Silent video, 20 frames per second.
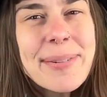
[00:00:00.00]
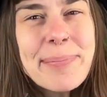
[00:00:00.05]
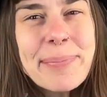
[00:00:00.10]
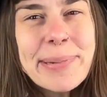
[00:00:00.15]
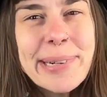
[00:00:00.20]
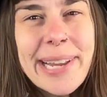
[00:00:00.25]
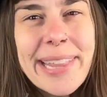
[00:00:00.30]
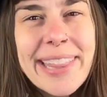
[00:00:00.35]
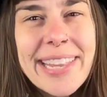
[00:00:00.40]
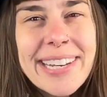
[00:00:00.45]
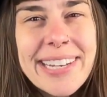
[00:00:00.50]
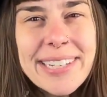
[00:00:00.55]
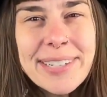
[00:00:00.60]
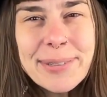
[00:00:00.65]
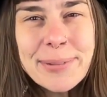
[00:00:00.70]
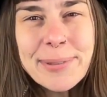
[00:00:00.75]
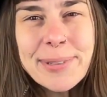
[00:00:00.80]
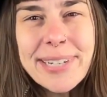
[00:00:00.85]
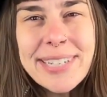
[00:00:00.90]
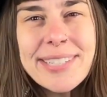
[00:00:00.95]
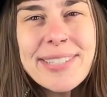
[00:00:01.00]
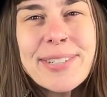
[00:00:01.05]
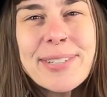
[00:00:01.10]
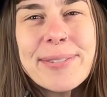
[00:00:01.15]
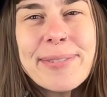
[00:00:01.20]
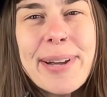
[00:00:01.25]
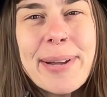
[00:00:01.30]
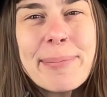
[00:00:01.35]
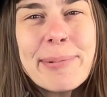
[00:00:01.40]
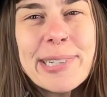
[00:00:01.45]
Breathe in and raise your
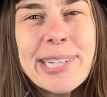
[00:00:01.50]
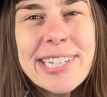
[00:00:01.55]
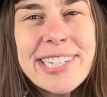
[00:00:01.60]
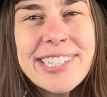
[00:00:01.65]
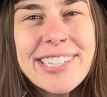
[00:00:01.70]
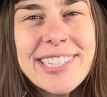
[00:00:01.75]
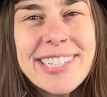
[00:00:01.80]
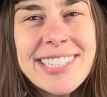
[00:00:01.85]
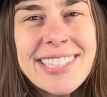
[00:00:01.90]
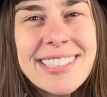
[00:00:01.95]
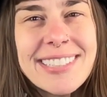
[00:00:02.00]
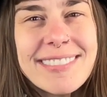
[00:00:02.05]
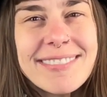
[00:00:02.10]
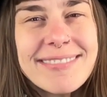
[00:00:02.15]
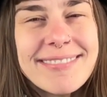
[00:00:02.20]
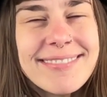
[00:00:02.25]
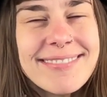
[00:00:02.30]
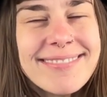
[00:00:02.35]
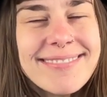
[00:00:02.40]
vibration.